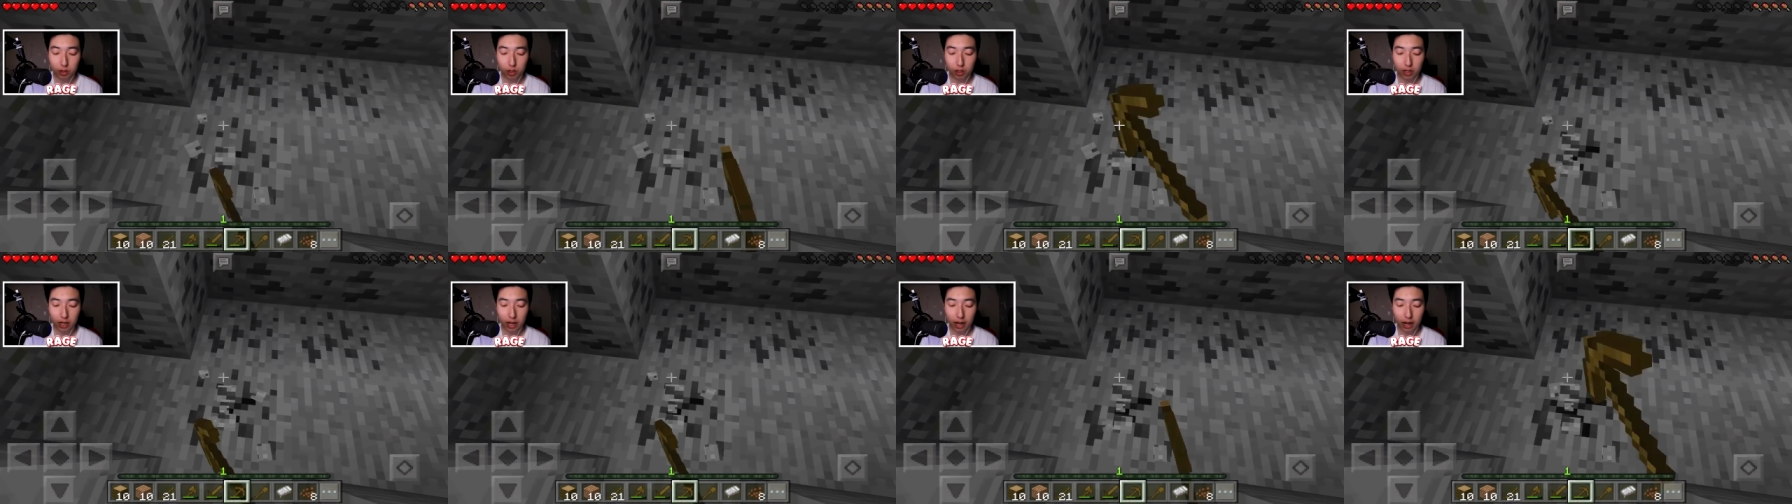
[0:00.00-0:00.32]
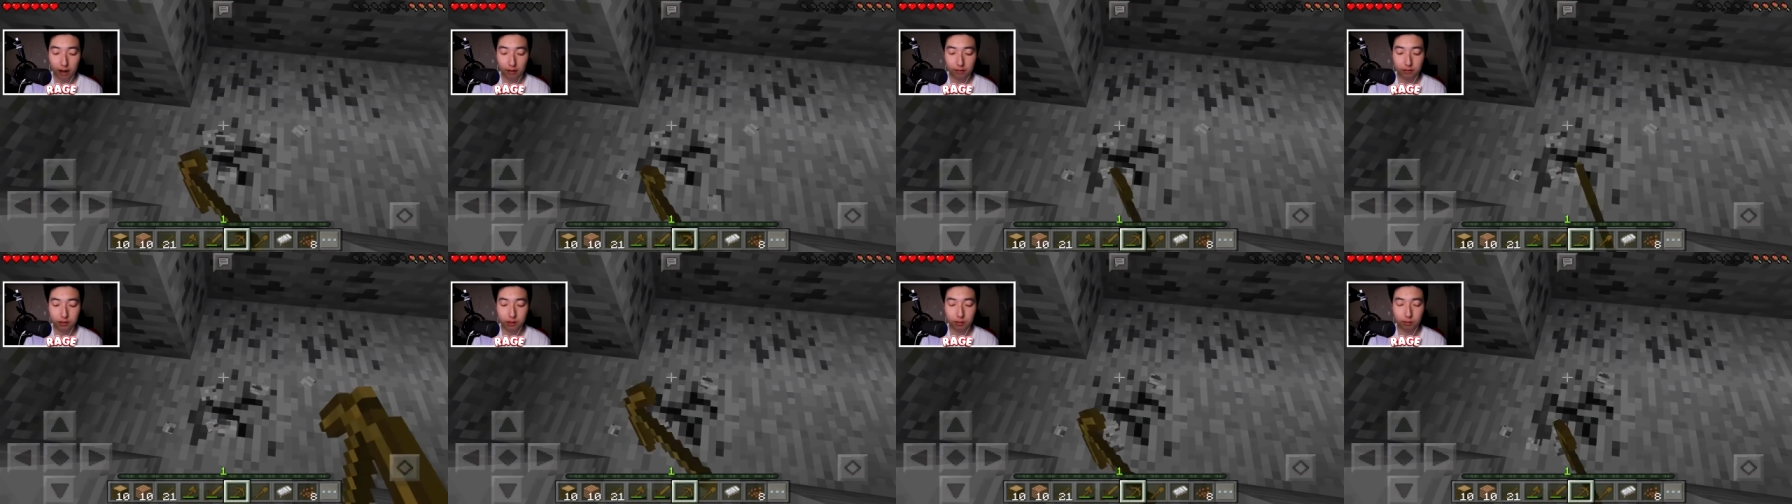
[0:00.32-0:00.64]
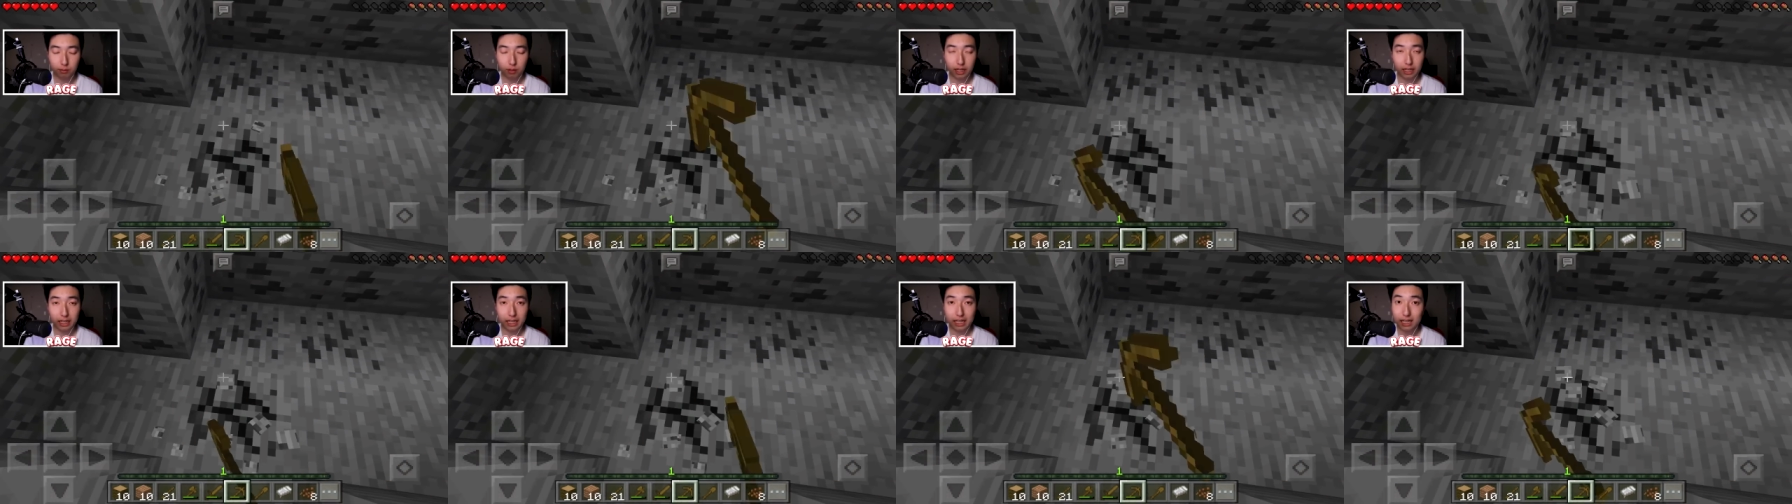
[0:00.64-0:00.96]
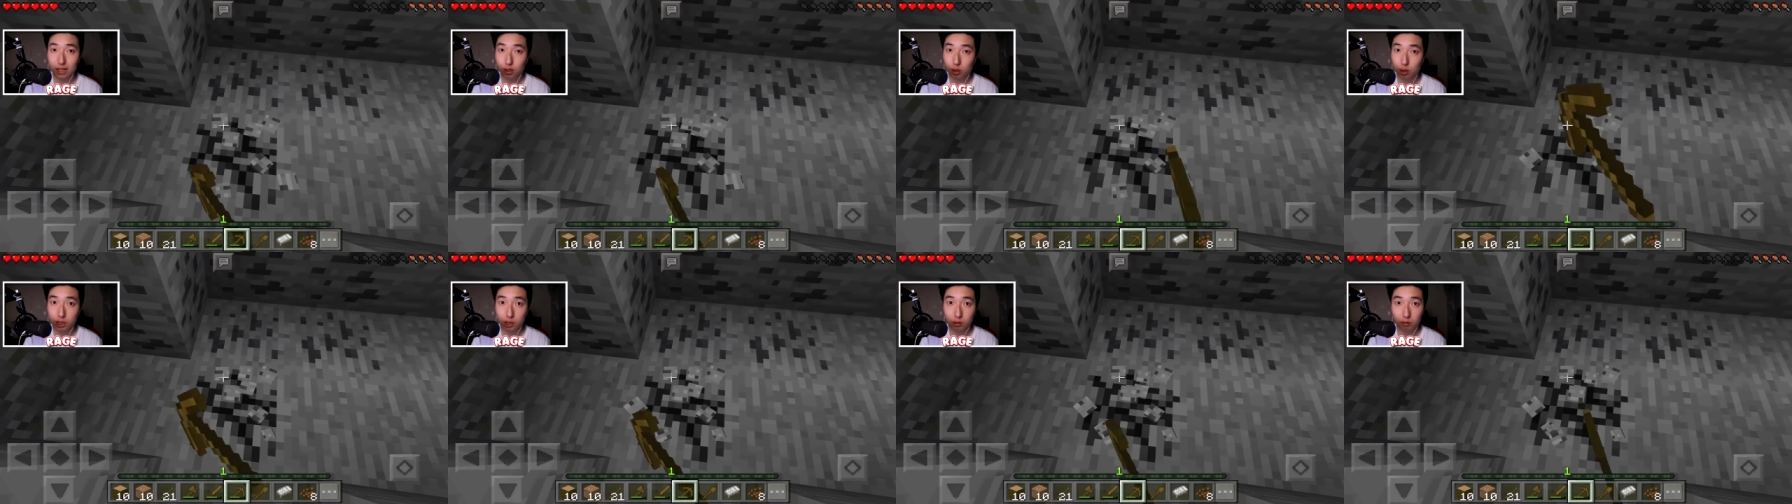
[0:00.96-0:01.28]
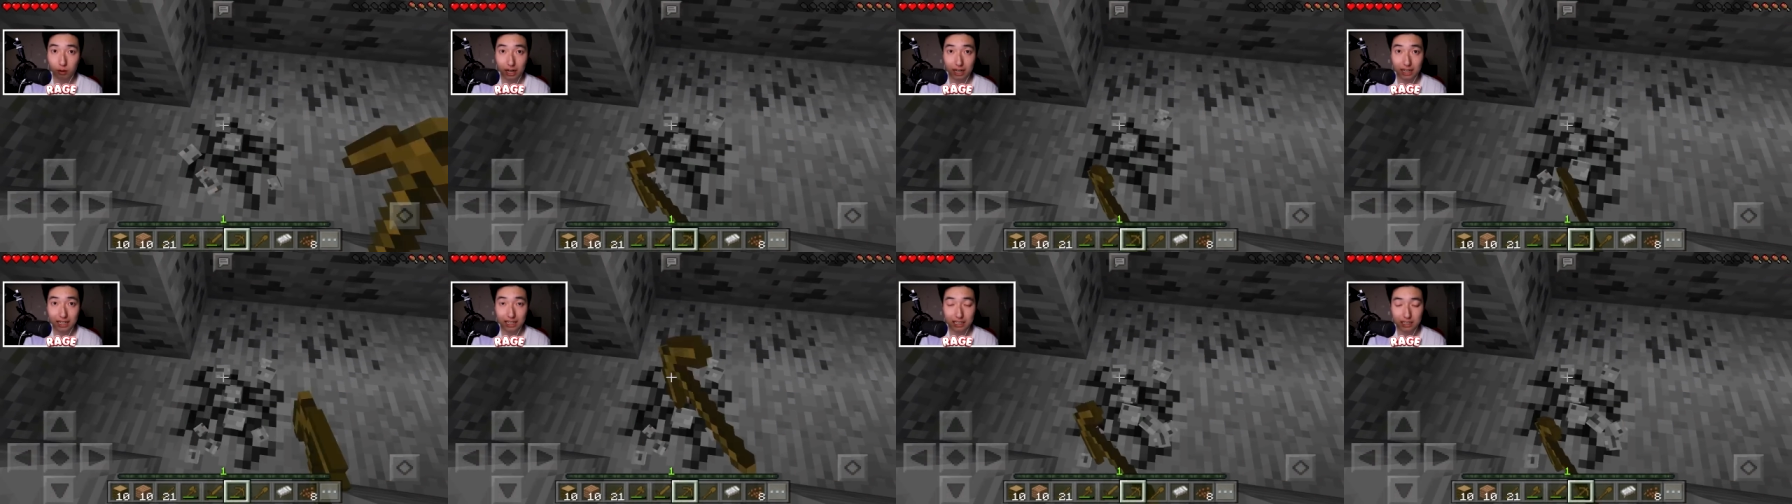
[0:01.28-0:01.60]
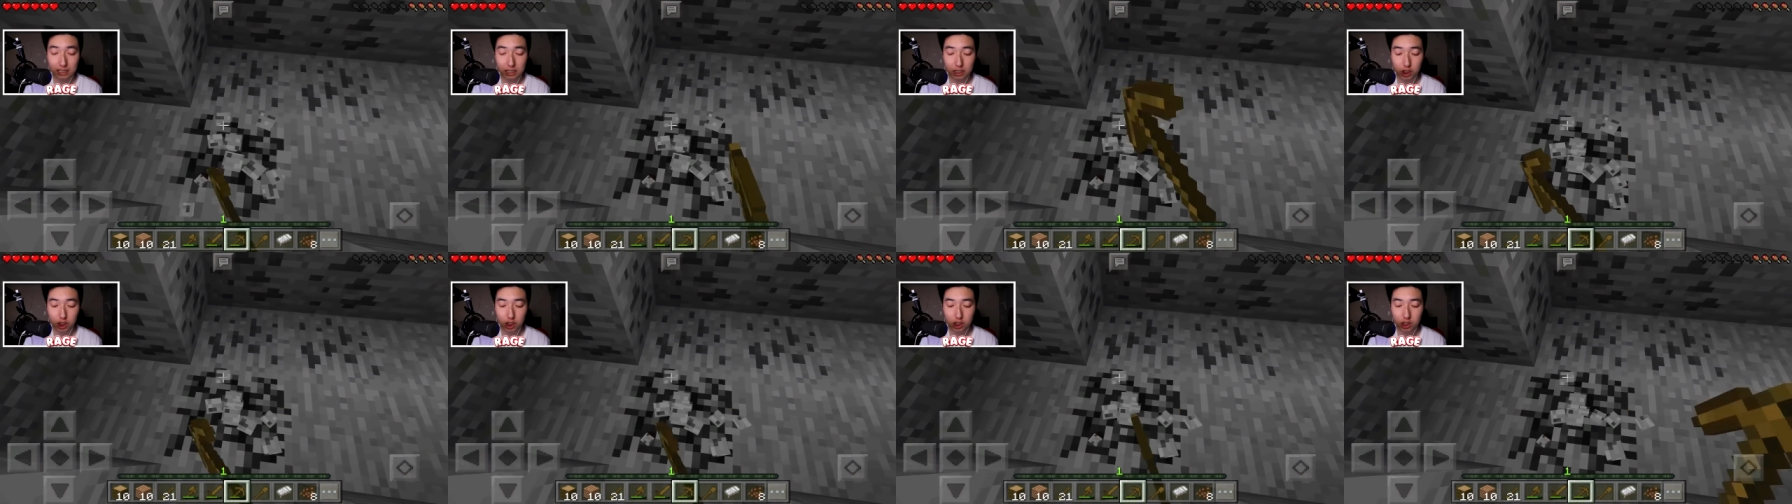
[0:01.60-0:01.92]
to have some like hearing
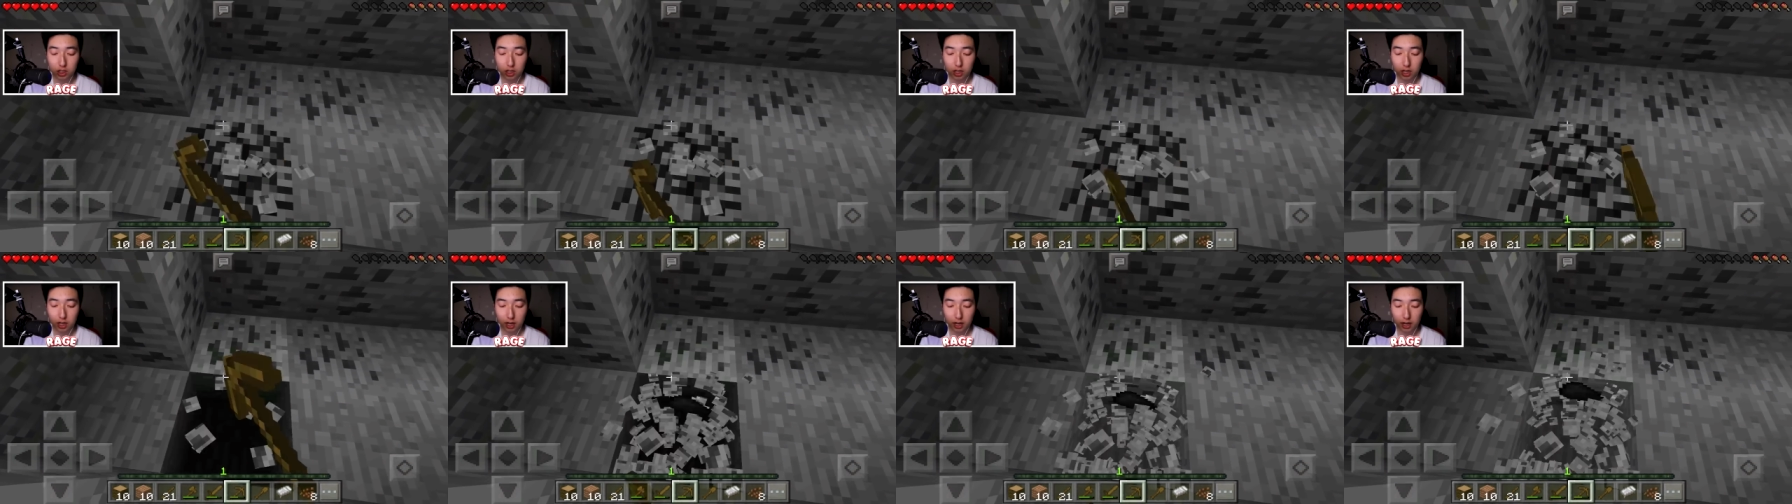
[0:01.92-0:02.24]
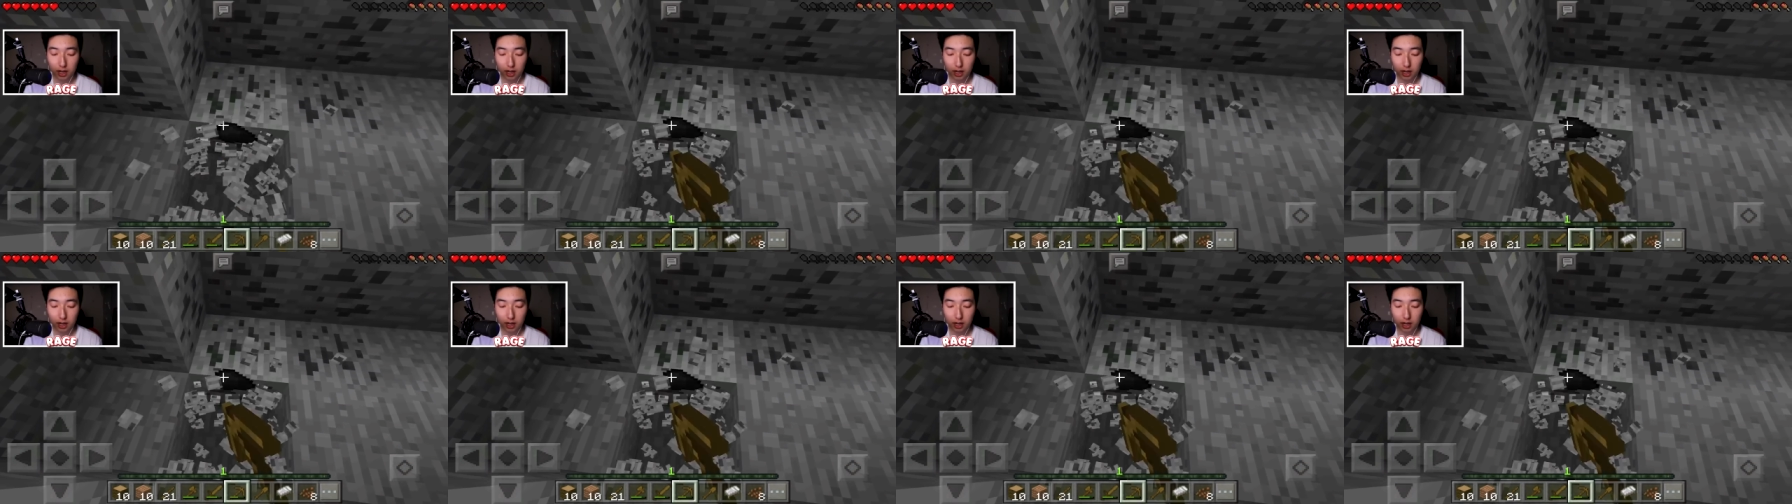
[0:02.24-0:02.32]
recognition,